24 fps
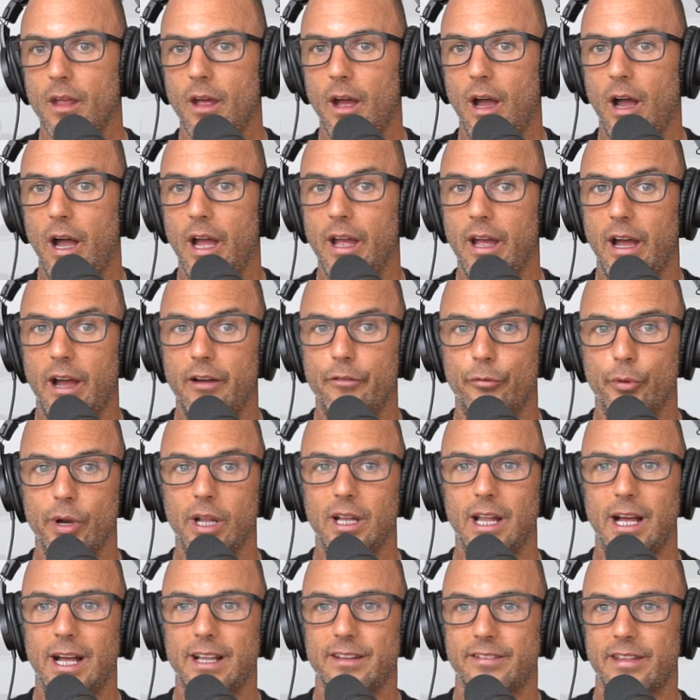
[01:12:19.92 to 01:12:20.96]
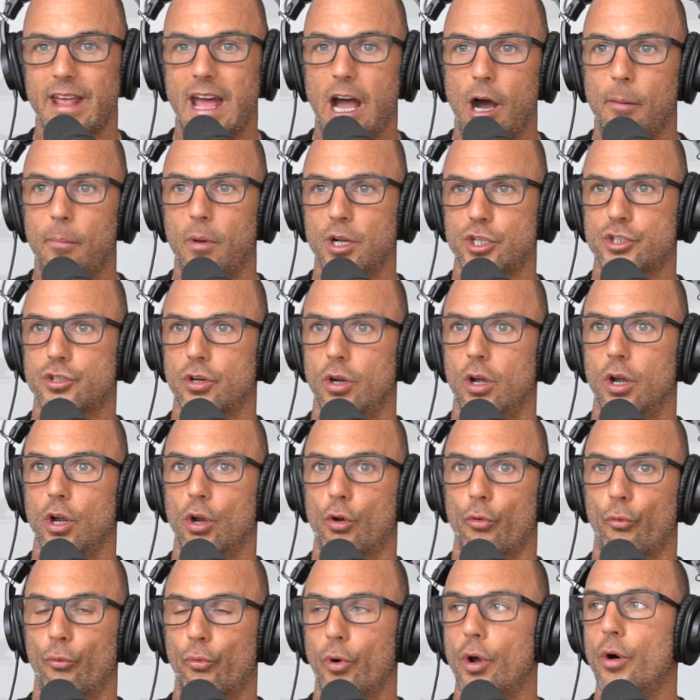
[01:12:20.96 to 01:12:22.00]
I, I've realized how much
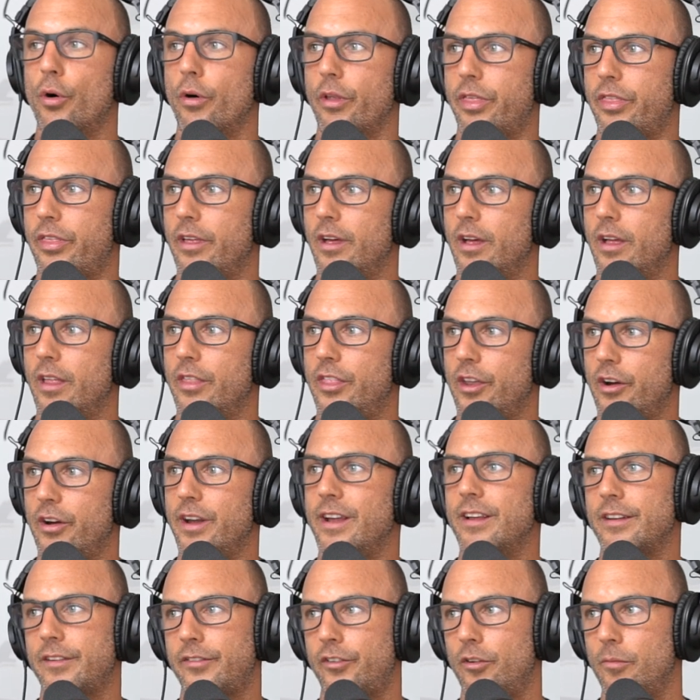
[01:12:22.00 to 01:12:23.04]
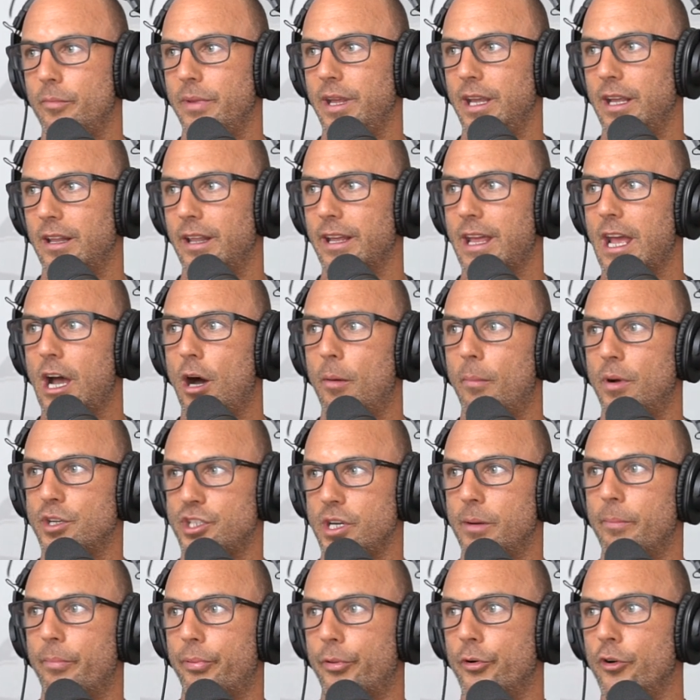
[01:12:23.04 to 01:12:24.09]
growth there is for me, like how much
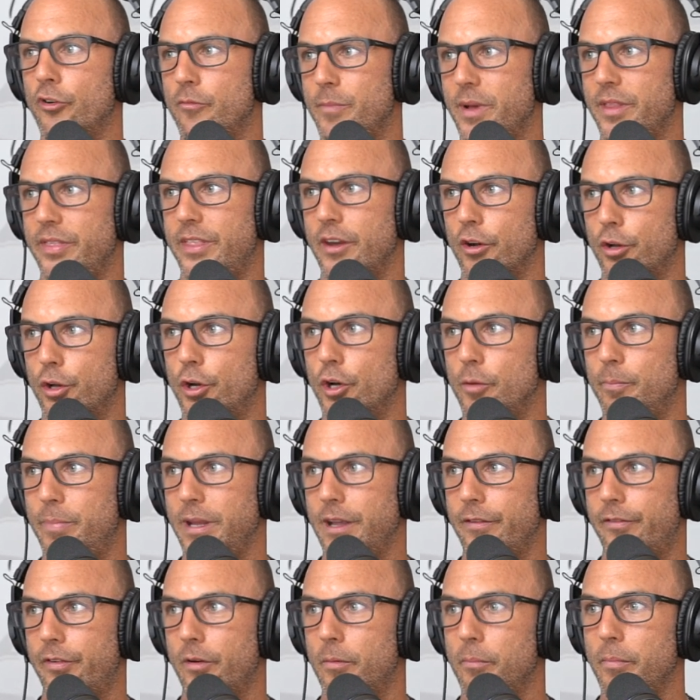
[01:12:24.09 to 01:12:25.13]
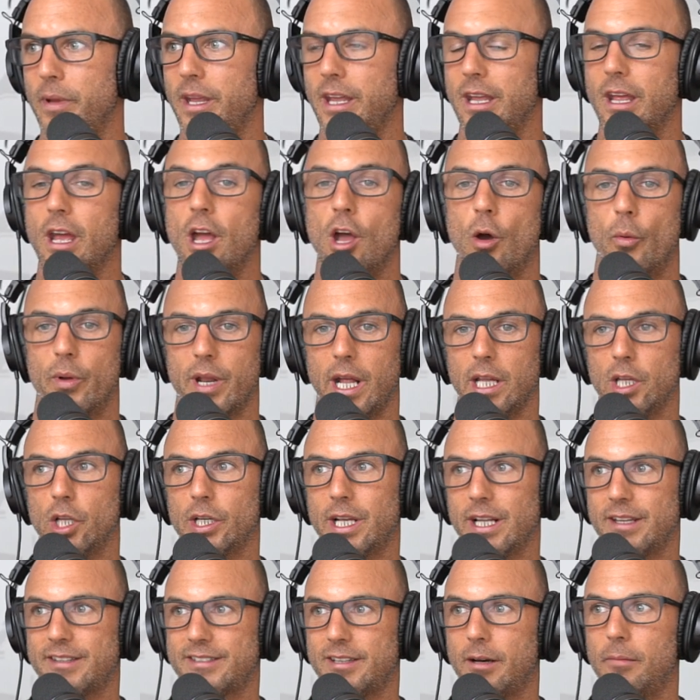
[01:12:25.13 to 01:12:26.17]
improvement there could be for me when I look
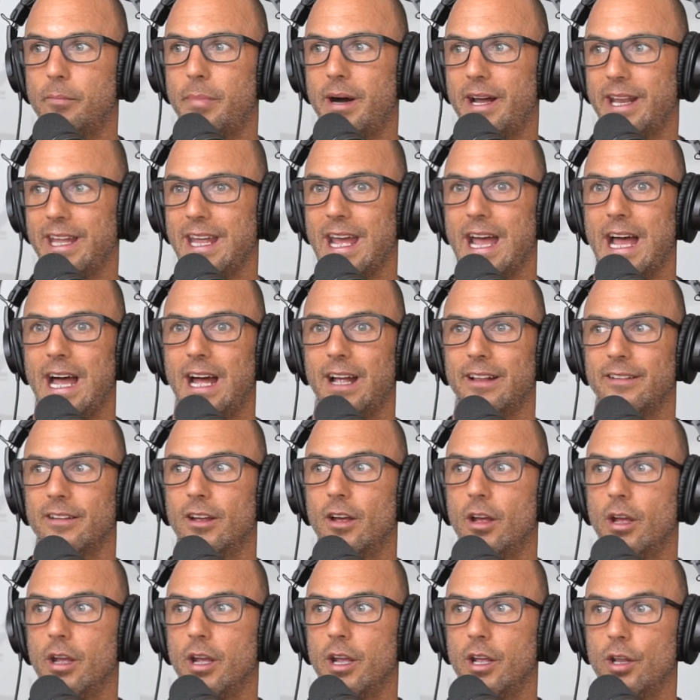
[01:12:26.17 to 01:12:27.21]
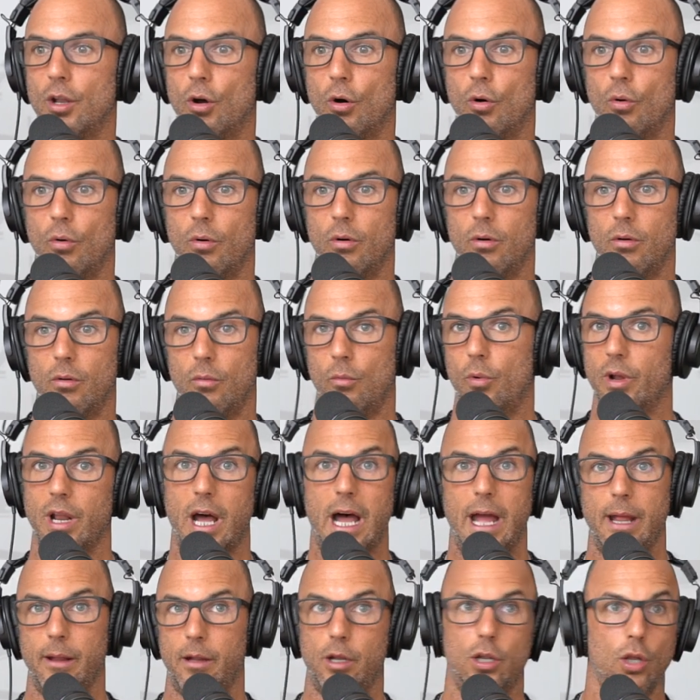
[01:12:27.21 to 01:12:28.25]
at somebody at, you know, what
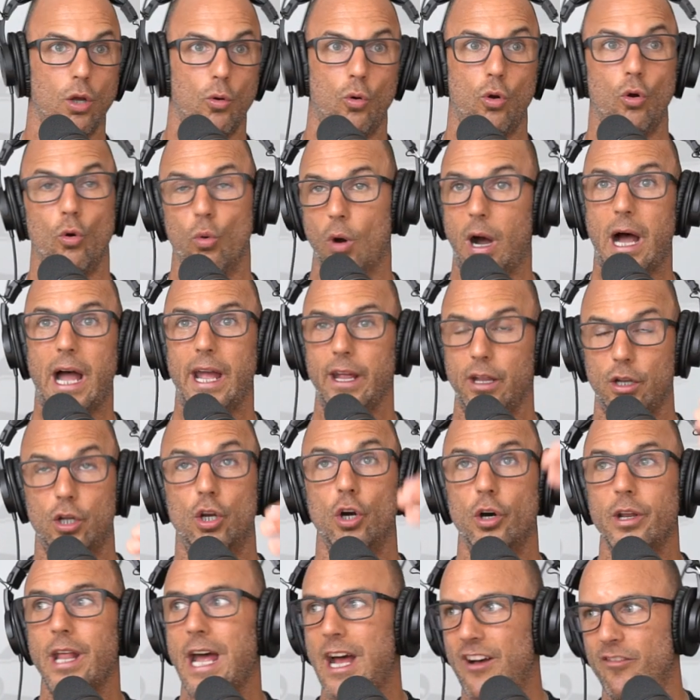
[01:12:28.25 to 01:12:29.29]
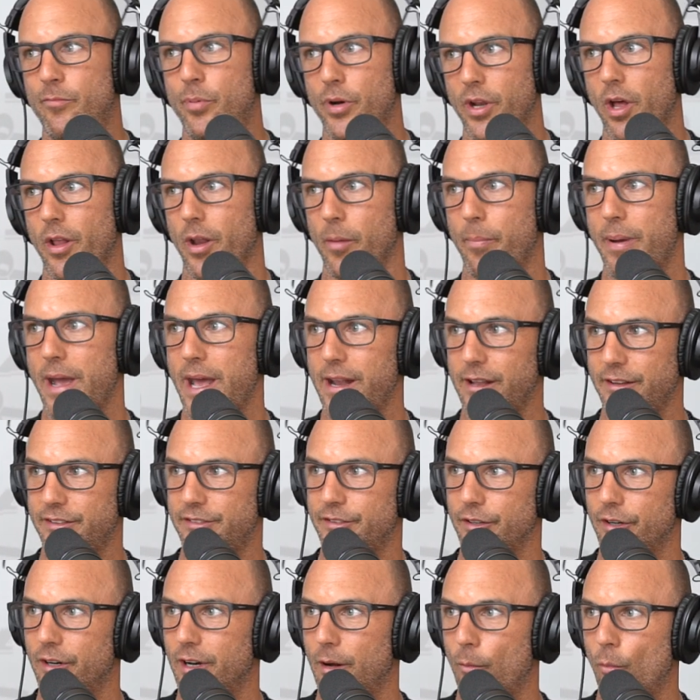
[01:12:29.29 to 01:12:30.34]
I who I could have put on a
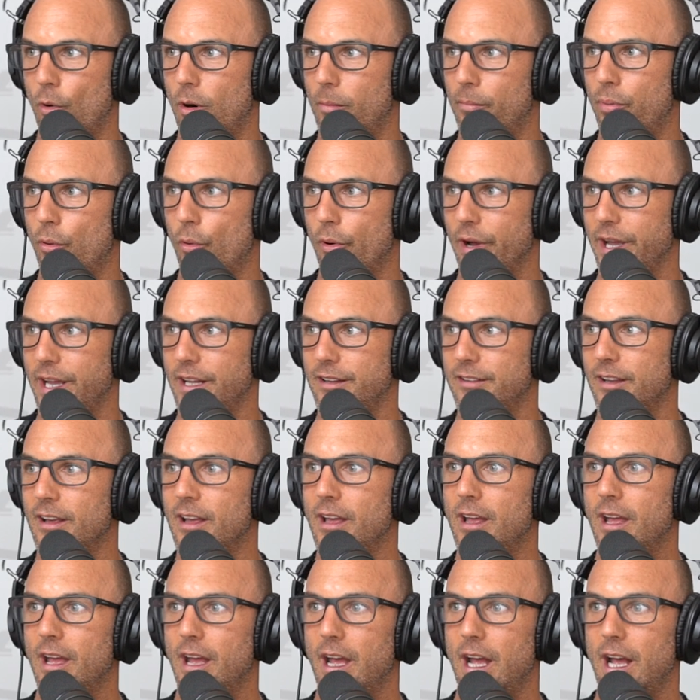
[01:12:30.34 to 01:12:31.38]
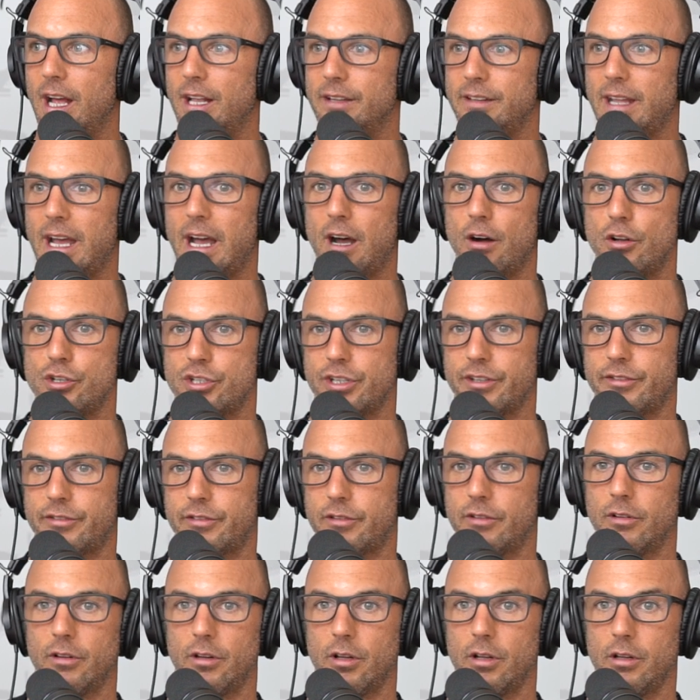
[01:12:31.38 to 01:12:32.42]
pedestal at one point and now just
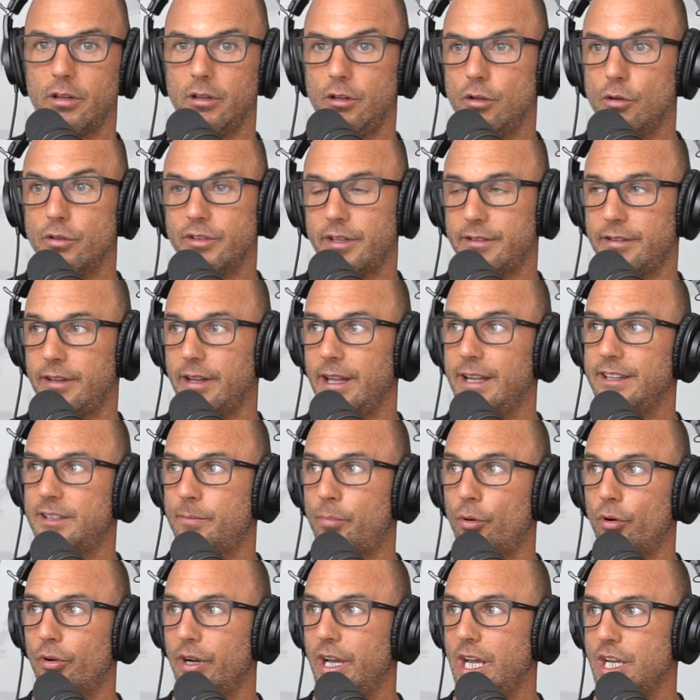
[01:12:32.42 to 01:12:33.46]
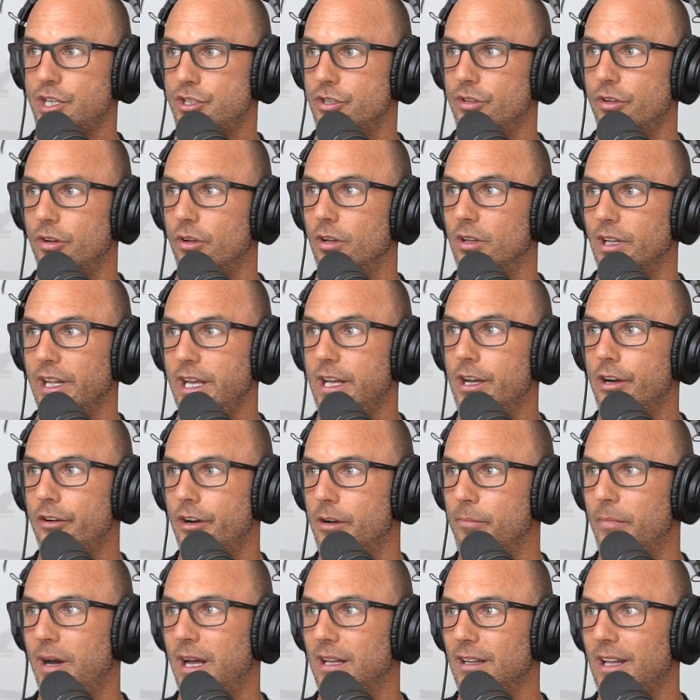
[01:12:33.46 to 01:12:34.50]
use as an inspirational leader
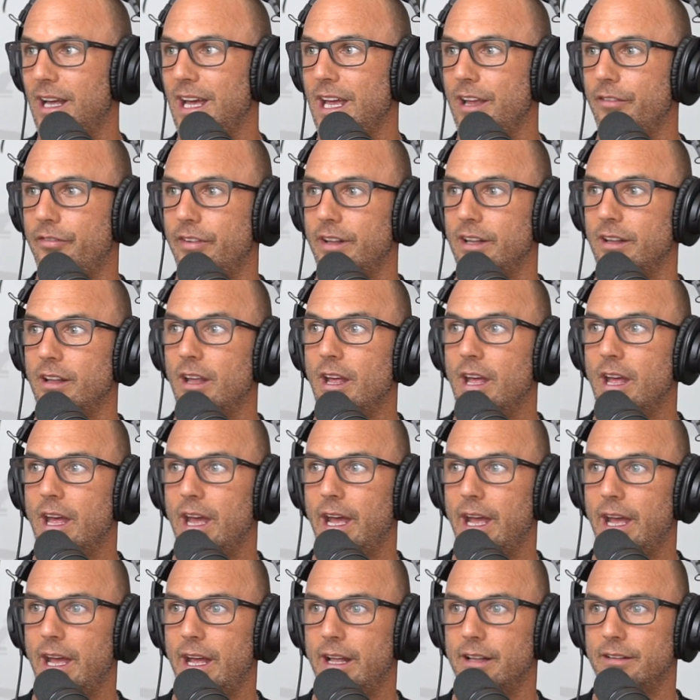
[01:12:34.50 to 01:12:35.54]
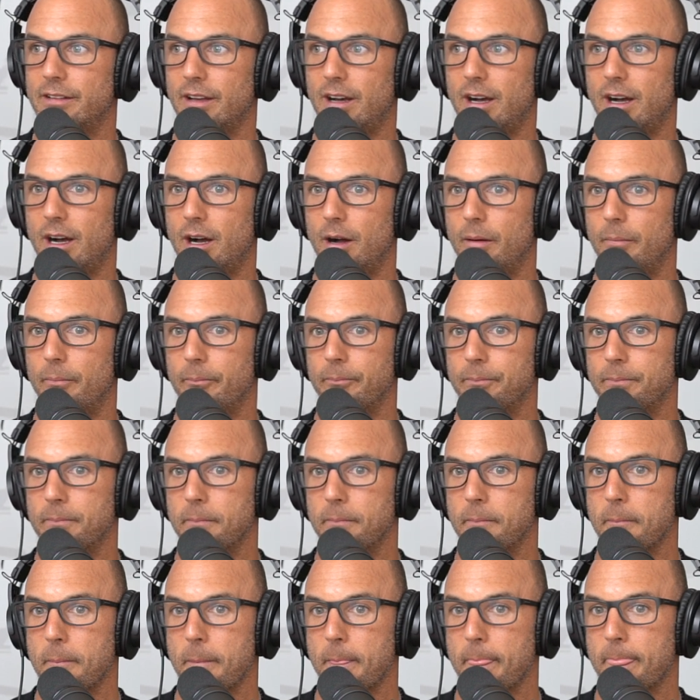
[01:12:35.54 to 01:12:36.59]
in my life and and um
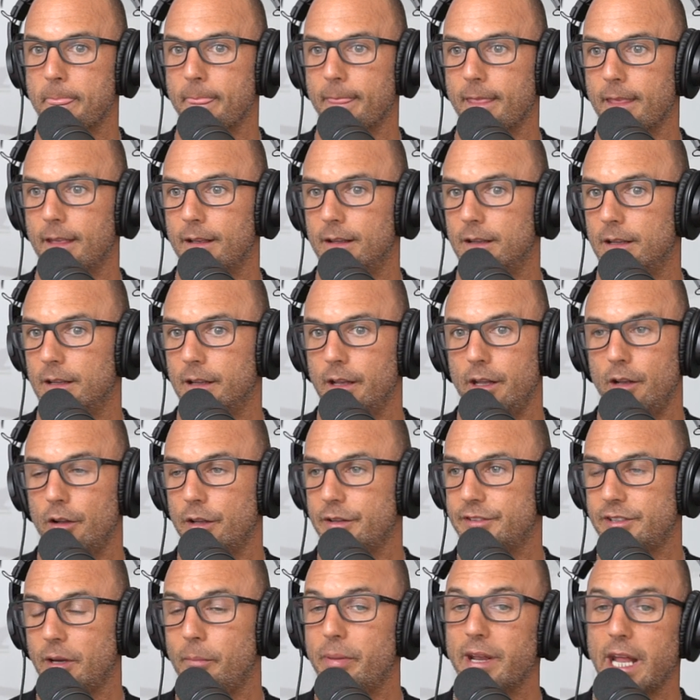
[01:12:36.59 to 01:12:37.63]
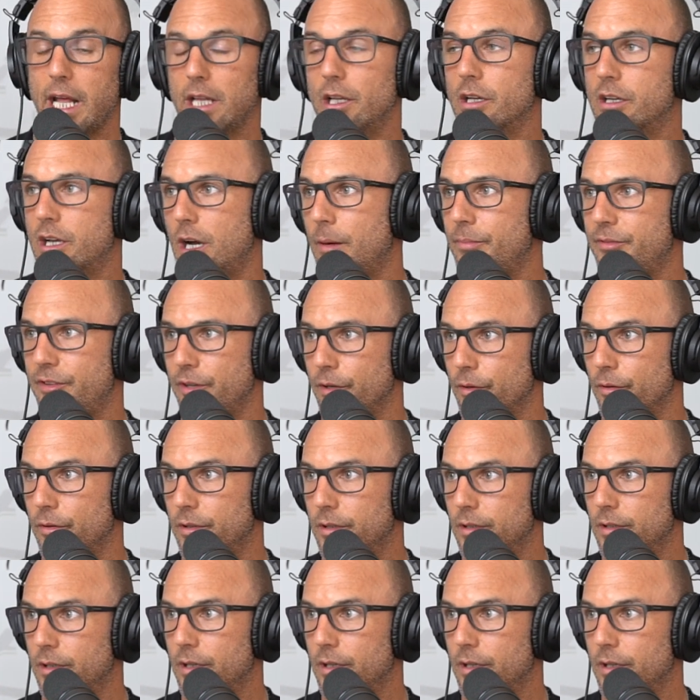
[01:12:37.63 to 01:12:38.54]
you know somebody I look up to.